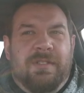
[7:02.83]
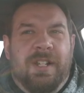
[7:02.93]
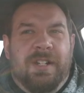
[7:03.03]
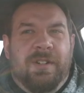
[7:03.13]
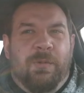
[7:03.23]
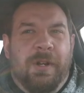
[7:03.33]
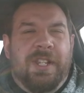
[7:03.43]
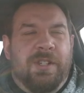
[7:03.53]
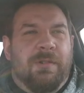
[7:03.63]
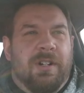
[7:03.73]
And in a way,
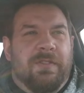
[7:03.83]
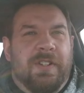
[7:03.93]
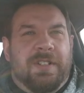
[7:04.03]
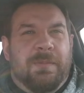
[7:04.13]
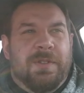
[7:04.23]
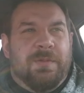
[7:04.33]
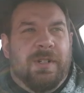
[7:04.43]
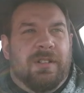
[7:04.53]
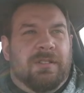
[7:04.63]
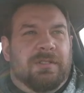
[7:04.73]
you are a victim as
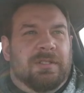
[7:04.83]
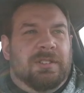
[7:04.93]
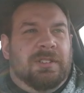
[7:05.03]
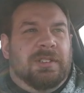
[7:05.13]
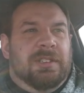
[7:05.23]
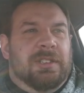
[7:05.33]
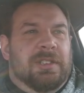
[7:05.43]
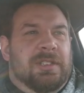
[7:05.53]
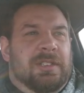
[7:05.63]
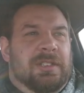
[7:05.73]
well.
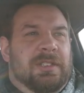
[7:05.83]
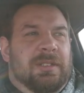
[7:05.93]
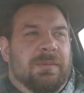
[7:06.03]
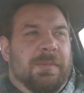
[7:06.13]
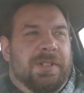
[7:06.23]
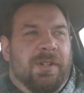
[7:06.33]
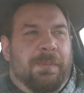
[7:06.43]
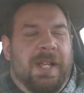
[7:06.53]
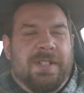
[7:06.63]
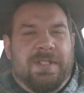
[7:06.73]
But don't
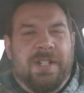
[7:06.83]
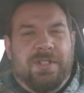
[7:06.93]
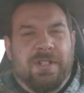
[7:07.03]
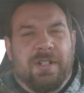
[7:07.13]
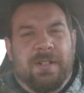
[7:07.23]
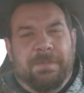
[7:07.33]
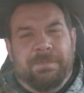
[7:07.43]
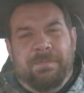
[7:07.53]
pass that shit on.